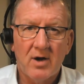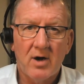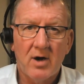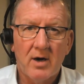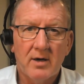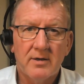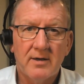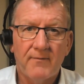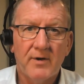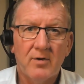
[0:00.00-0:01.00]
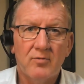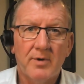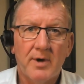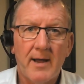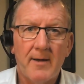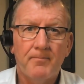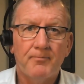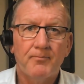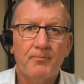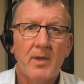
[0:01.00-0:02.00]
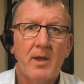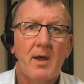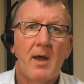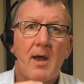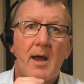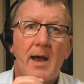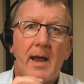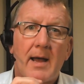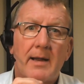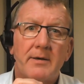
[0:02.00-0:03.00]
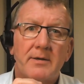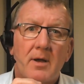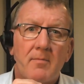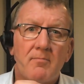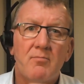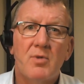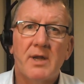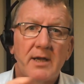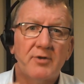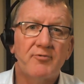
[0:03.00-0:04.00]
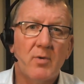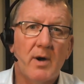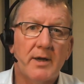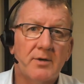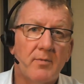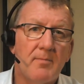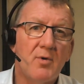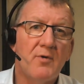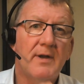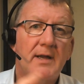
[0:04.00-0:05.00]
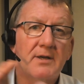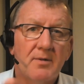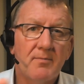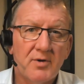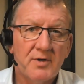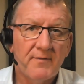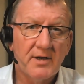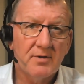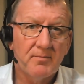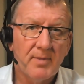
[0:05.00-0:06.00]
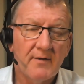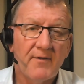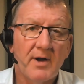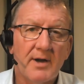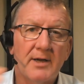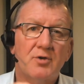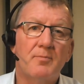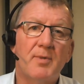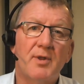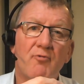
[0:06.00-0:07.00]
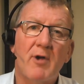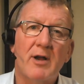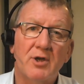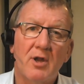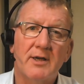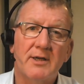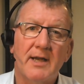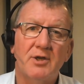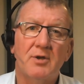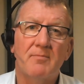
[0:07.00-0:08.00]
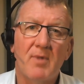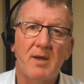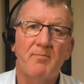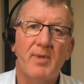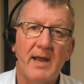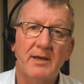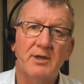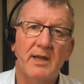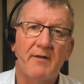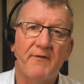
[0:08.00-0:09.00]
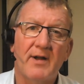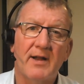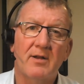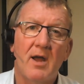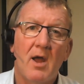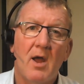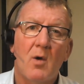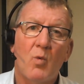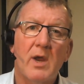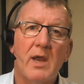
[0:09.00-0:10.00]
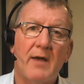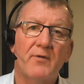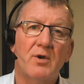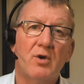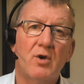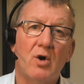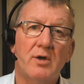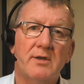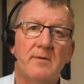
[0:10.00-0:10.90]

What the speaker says: are difficult now, and money is required. So we're moving into the motivation being financial, but the rationalization might be actually that fact that we haven't got